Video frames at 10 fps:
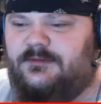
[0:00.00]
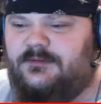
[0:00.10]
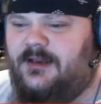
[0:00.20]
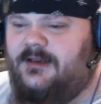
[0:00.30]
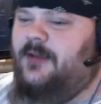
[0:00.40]

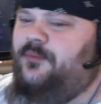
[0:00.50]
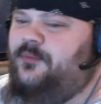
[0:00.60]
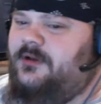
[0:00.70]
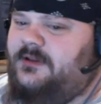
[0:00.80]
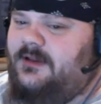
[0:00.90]
Can I
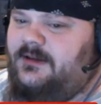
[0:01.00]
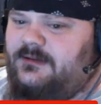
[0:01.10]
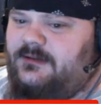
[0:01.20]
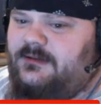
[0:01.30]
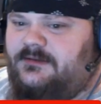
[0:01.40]
put
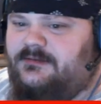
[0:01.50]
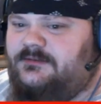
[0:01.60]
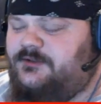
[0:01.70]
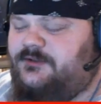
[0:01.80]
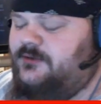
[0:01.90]
like the
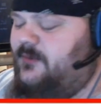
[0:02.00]
sensor